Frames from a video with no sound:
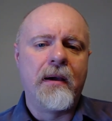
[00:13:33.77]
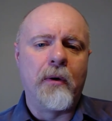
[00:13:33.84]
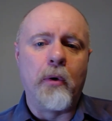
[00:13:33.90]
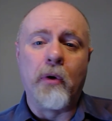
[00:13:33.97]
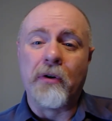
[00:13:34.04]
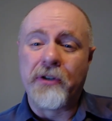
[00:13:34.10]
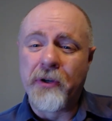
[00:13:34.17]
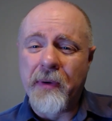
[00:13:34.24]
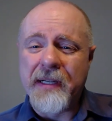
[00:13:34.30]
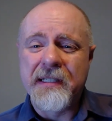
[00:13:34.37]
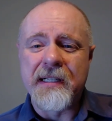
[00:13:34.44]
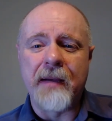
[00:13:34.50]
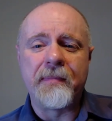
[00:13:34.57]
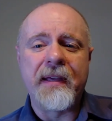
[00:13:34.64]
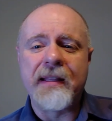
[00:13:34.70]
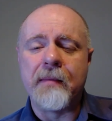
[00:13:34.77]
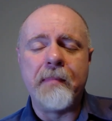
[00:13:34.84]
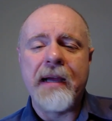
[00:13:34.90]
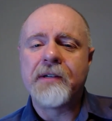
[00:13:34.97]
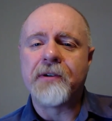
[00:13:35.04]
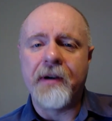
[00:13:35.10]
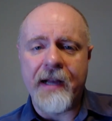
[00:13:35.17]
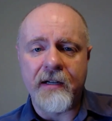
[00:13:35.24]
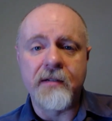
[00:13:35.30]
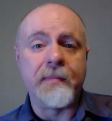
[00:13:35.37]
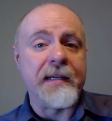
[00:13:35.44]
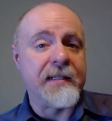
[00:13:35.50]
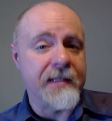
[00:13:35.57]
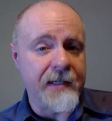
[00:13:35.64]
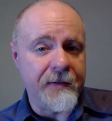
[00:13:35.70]
or doing something that may turn out to be
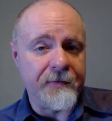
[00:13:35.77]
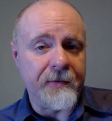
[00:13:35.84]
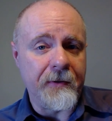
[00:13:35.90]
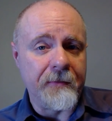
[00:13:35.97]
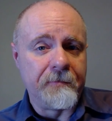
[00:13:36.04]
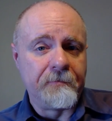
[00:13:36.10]
sinful.